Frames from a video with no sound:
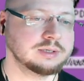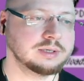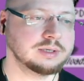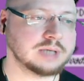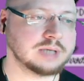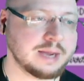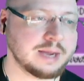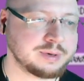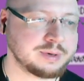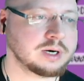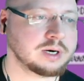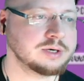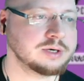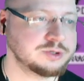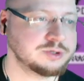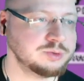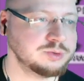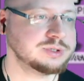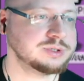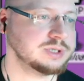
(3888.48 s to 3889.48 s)
HyperCard
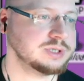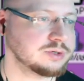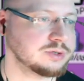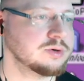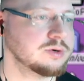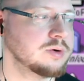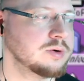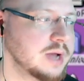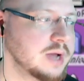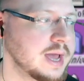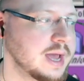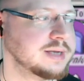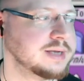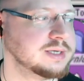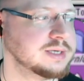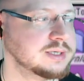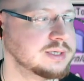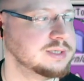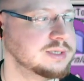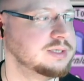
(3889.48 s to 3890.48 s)
2.0
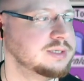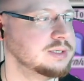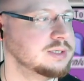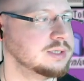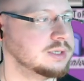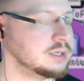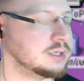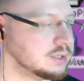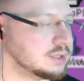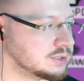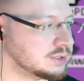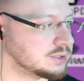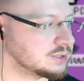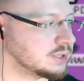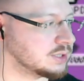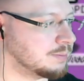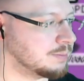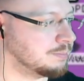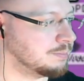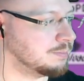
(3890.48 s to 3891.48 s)
added
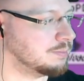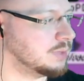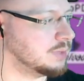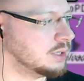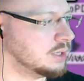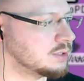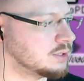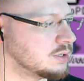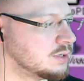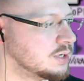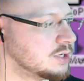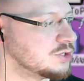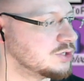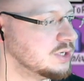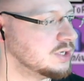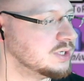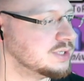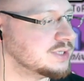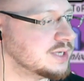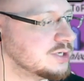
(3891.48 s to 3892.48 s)
some
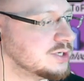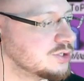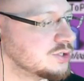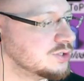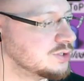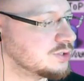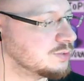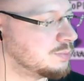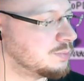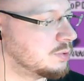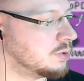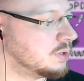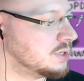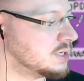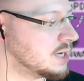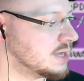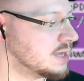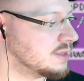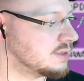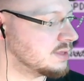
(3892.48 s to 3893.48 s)
internationalization support,
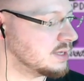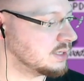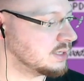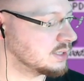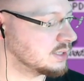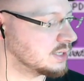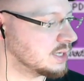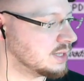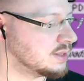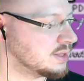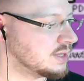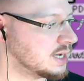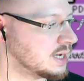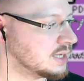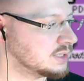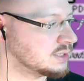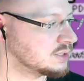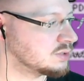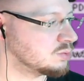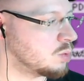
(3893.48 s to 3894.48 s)
I think, and
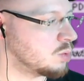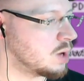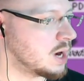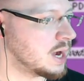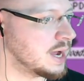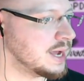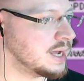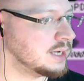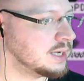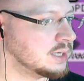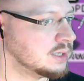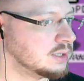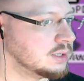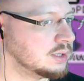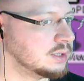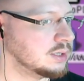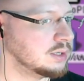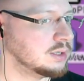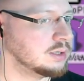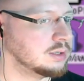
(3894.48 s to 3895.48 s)
that's why,
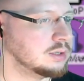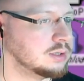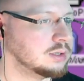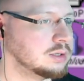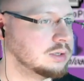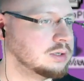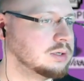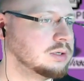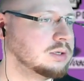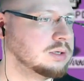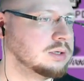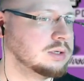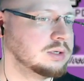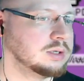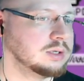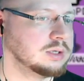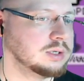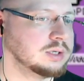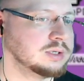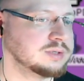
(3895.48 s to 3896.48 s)

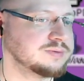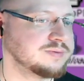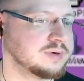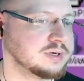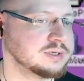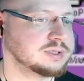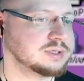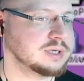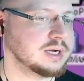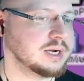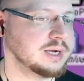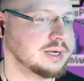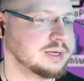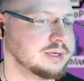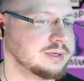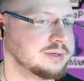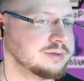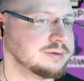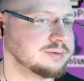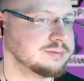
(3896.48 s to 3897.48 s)
as far as
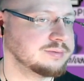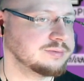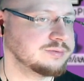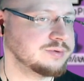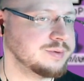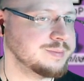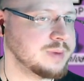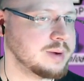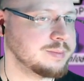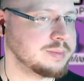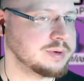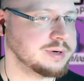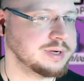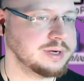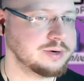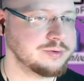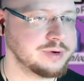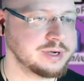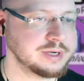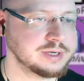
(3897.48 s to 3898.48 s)
I remember
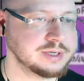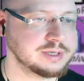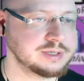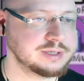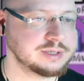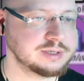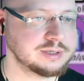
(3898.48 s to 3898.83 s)
hearing it,